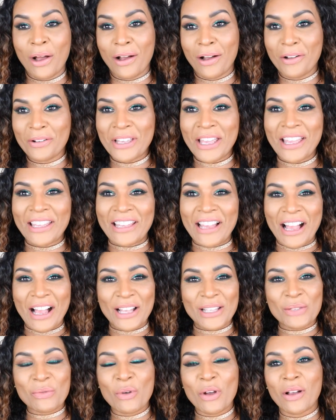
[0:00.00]
Okay
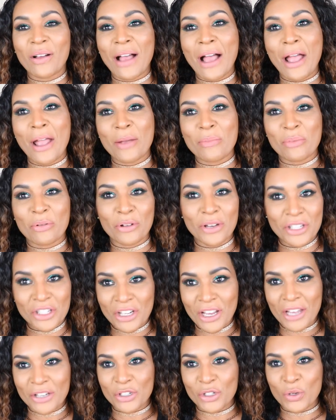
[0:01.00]
guys, well I
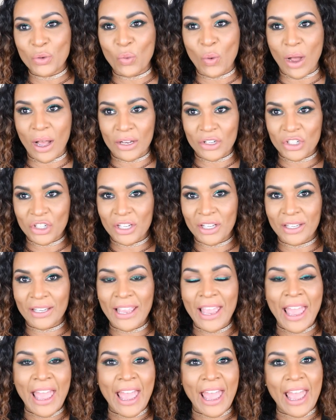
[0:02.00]
appreciate you
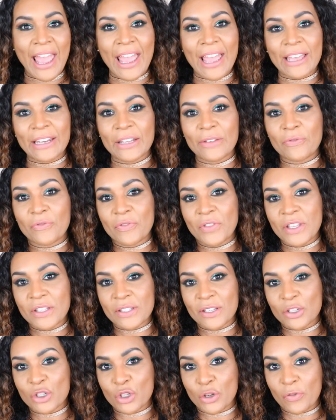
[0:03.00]
watching, and if
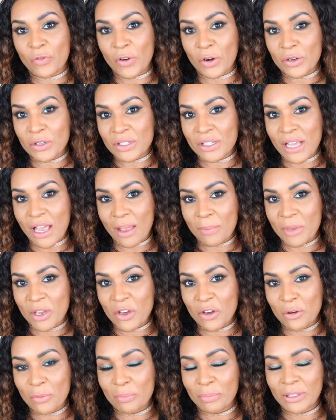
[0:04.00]
this is your first time
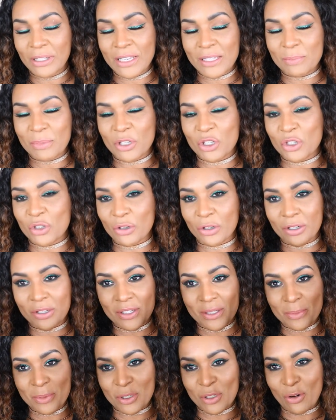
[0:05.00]
here, please be sure to
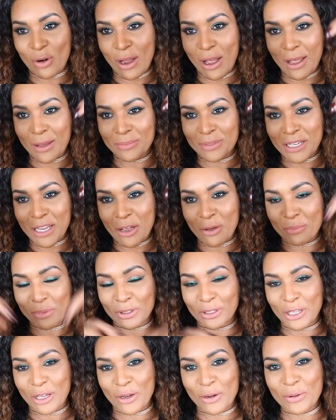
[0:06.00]
subscribe down
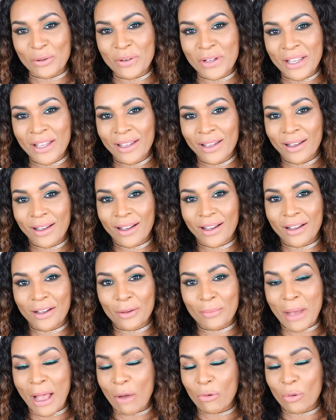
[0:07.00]
below.
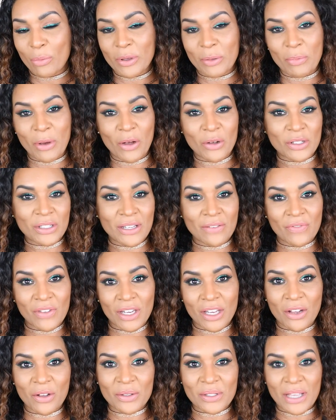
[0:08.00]
I will be posting
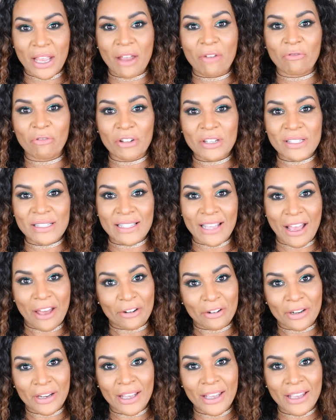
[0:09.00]
videos every
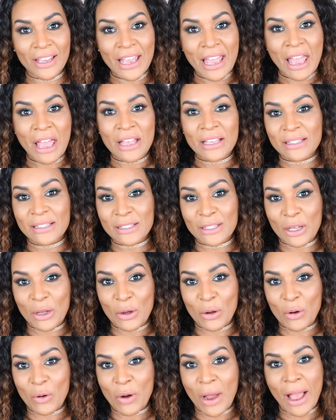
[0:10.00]
Saturday,
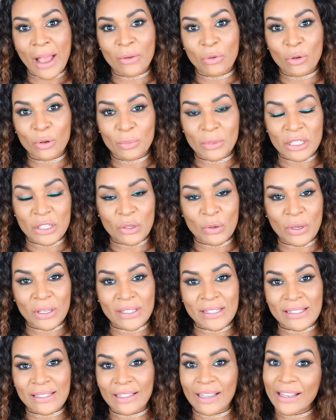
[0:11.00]
so I will be
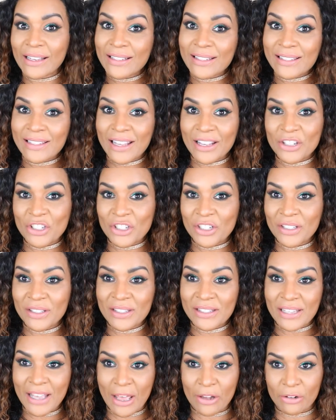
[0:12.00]
doing Slay Session
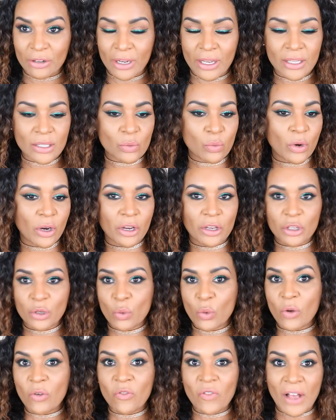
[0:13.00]
Saturdays where
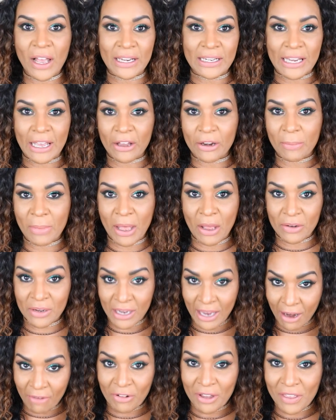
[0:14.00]
you will find out about
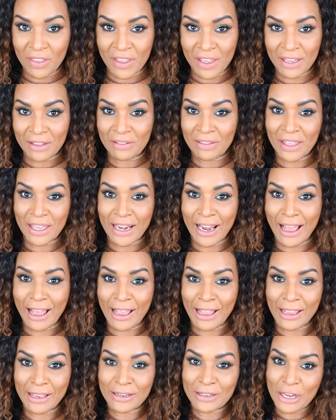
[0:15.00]
everything that
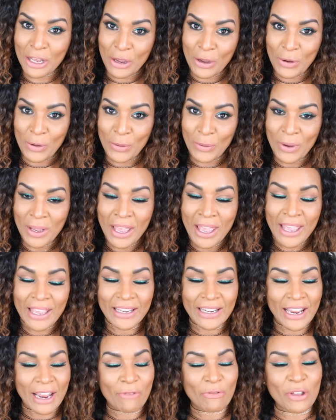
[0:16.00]
I know
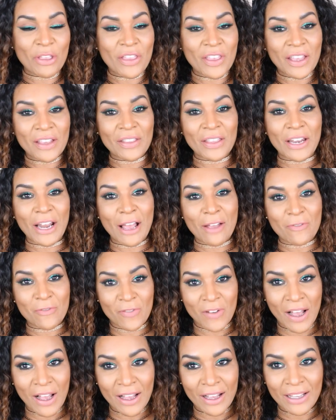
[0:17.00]
and everything that I
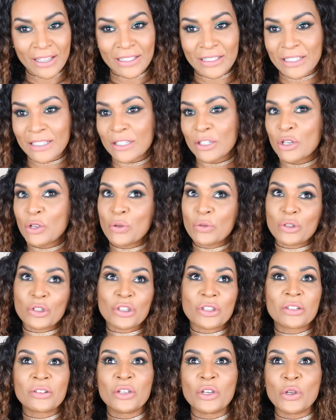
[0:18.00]
find and
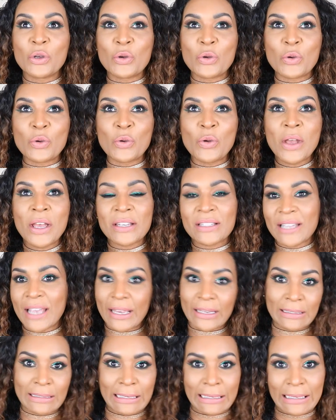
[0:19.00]
new
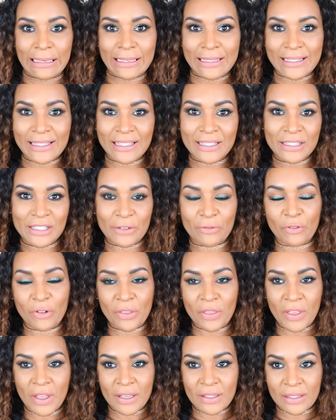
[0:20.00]
techniques and
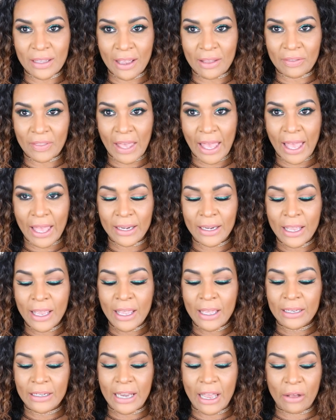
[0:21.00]
different things like that.
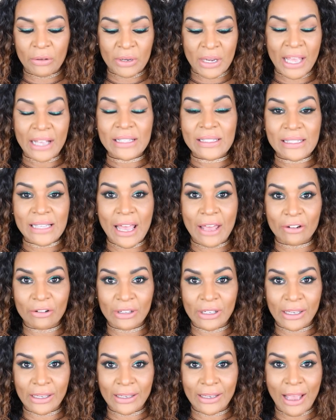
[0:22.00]
Now next
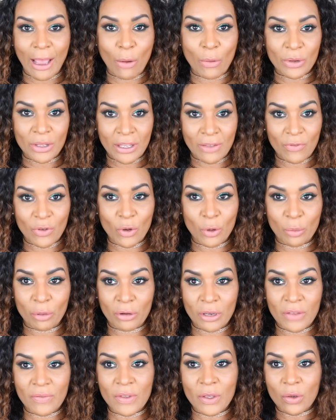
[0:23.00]
Saturday I will give you
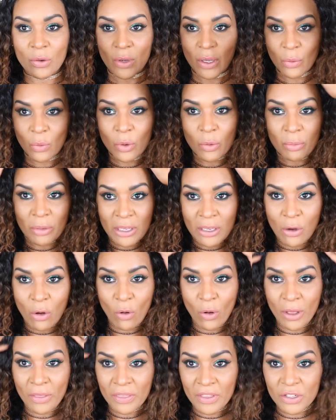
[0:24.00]
a preview. It will be
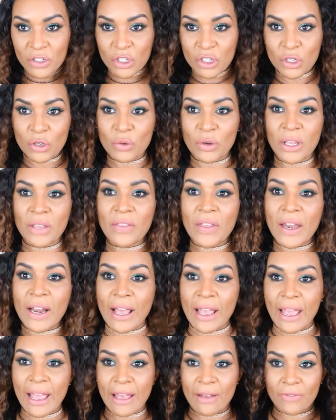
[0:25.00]
on this unit that
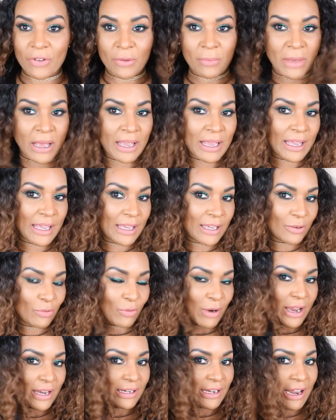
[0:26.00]
I have on my head
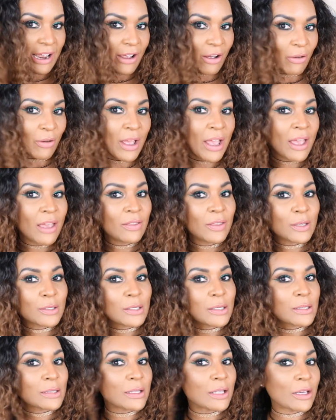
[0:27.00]
right now.
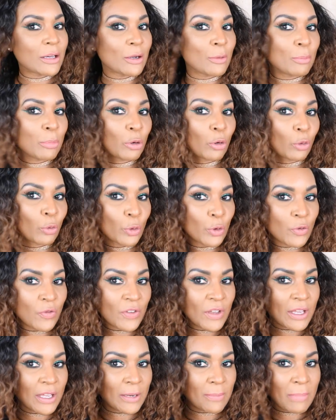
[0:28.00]
This is the
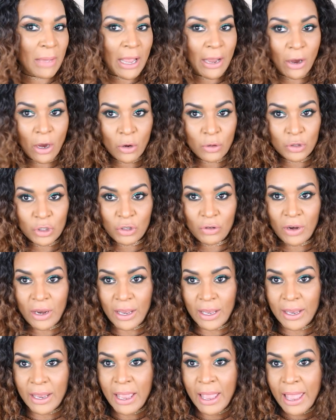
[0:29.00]
Peruvian by
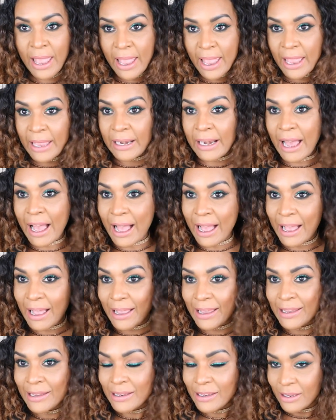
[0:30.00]
Outre, and
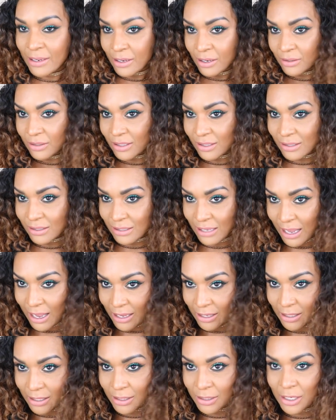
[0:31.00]
I
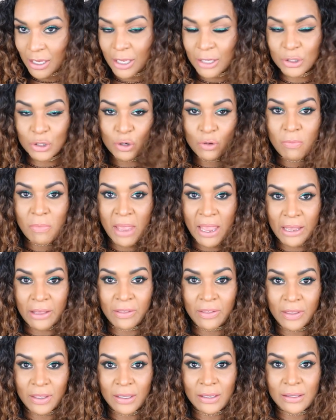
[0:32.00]
decided to
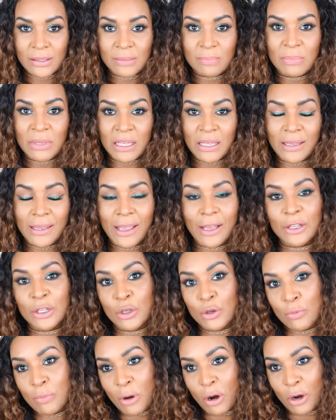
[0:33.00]
make this be a
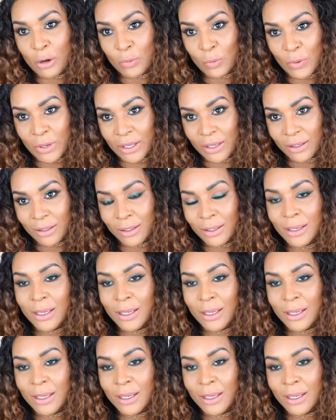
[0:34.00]
U-part wig.